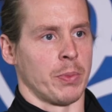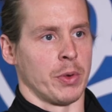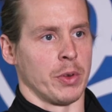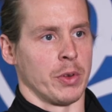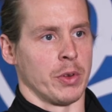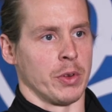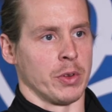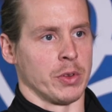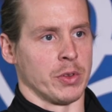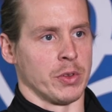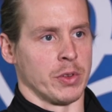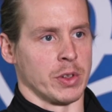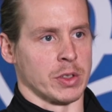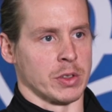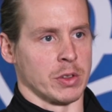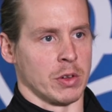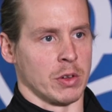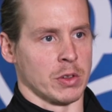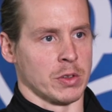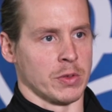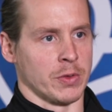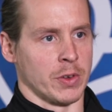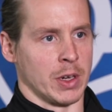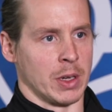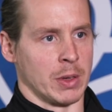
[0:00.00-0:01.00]
produce
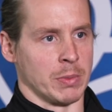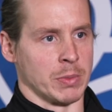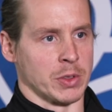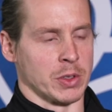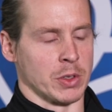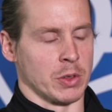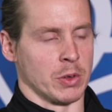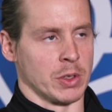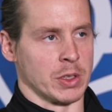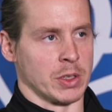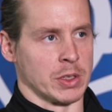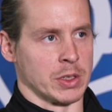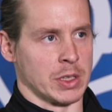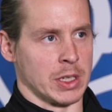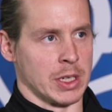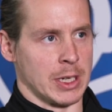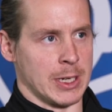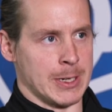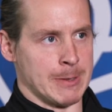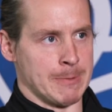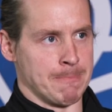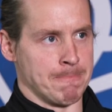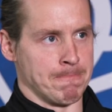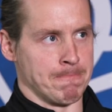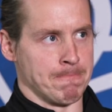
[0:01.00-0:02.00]
results for them. So it's
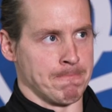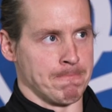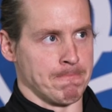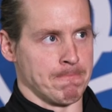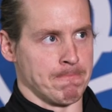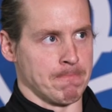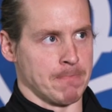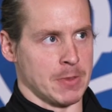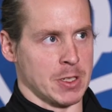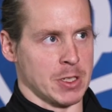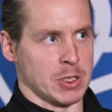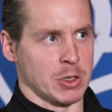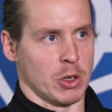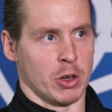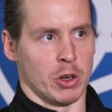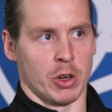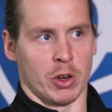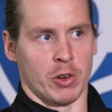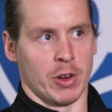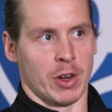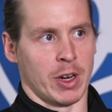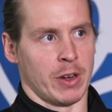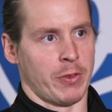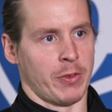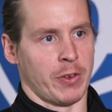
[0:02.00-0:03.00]
not a
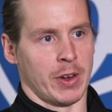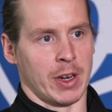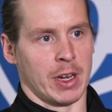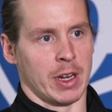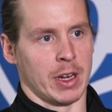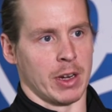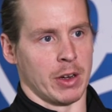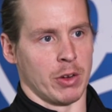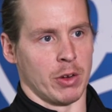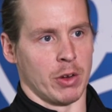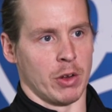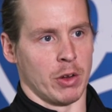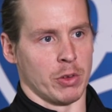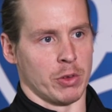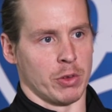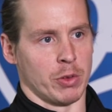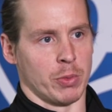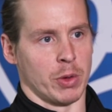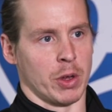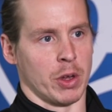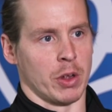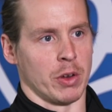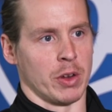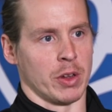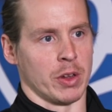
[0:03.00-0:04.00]
great feeling, you know, to
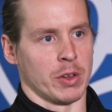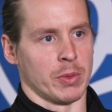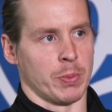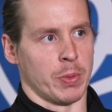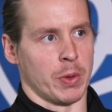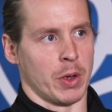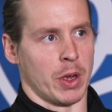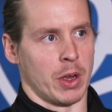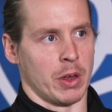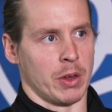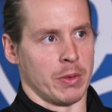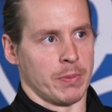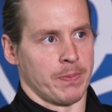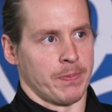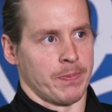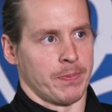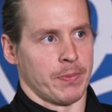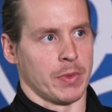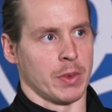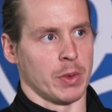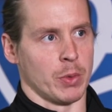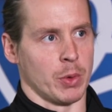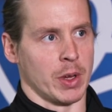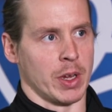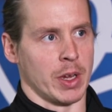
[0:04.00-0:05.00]
be honest. But
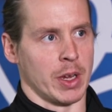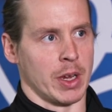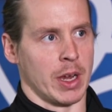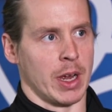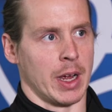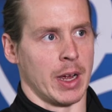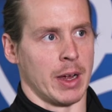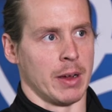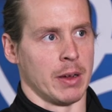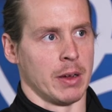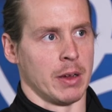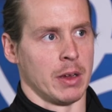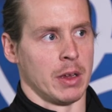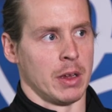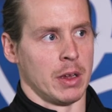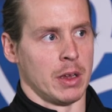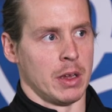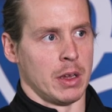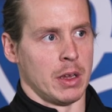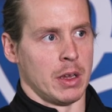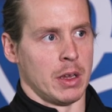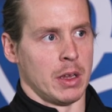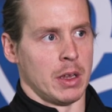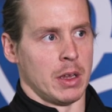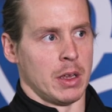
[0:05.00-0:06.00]
we
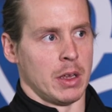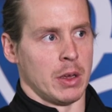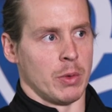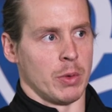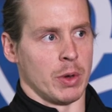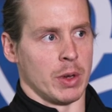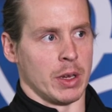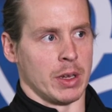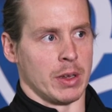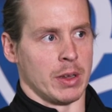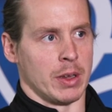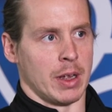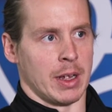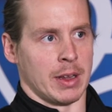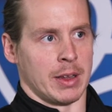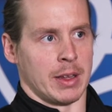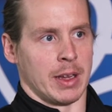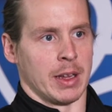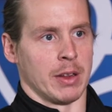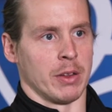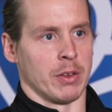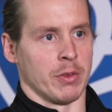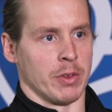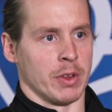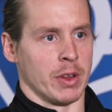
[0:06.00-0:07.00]
at the
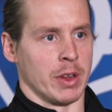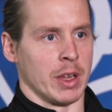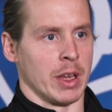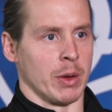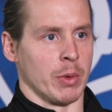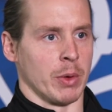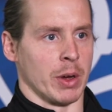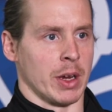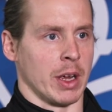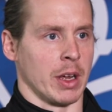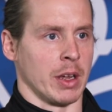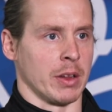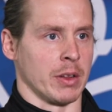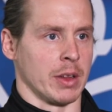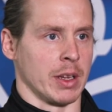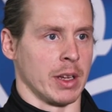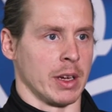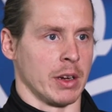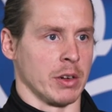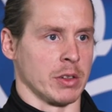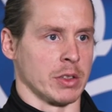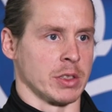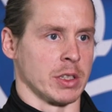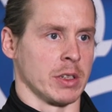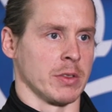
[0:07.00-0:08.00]
end of the day, we can't
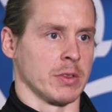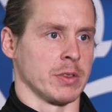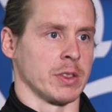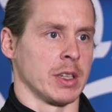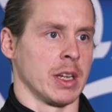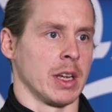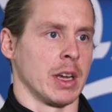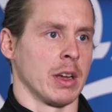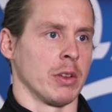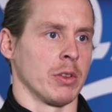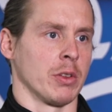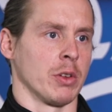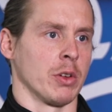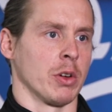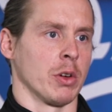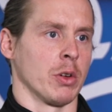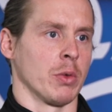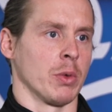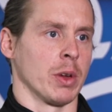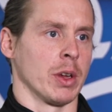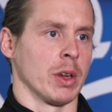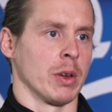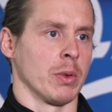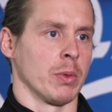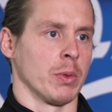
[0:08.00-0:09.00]
dig ourselves down. You know,
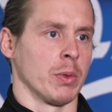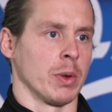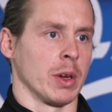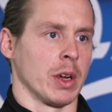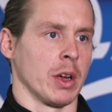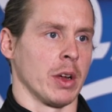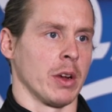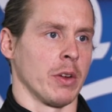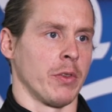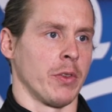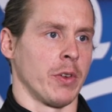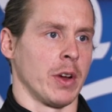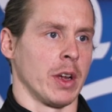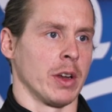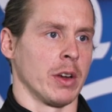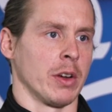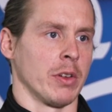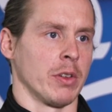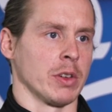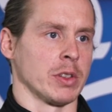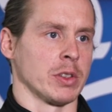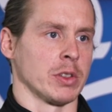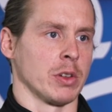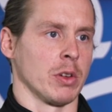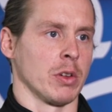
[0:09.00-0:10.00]
we got to find a
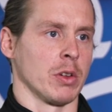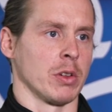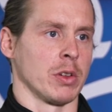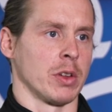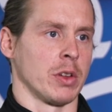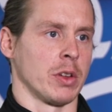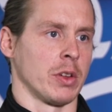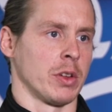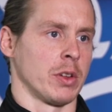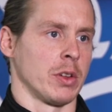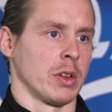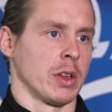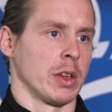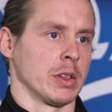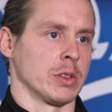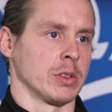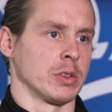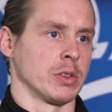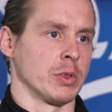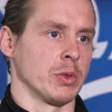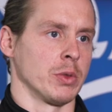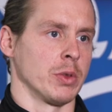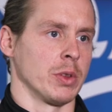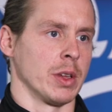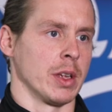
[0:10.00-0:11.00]
result
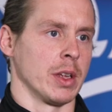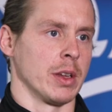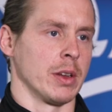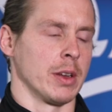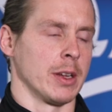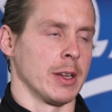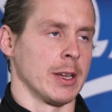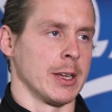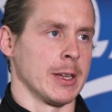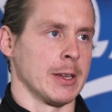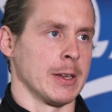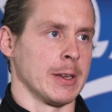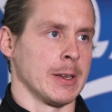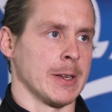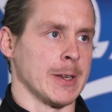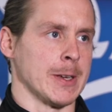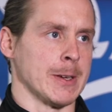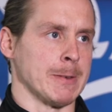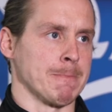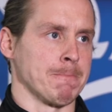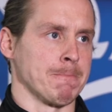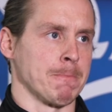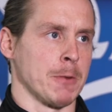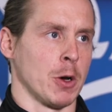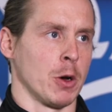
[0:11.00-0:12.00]
soon, and
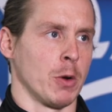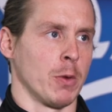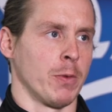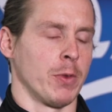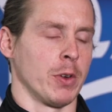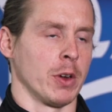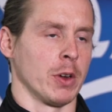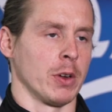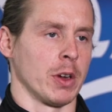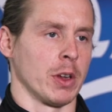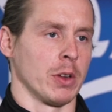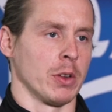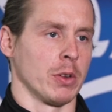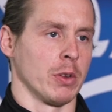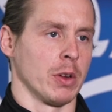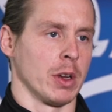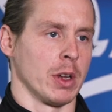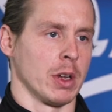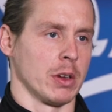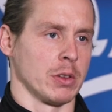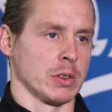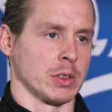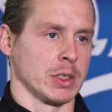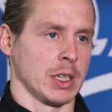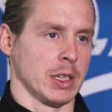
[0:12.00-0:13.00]
hopefully we can do that
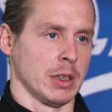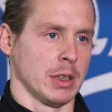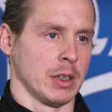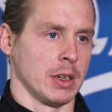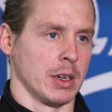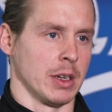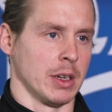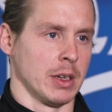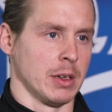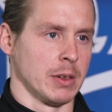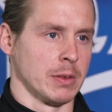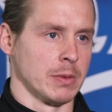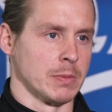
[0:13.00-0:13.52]
on Saturday.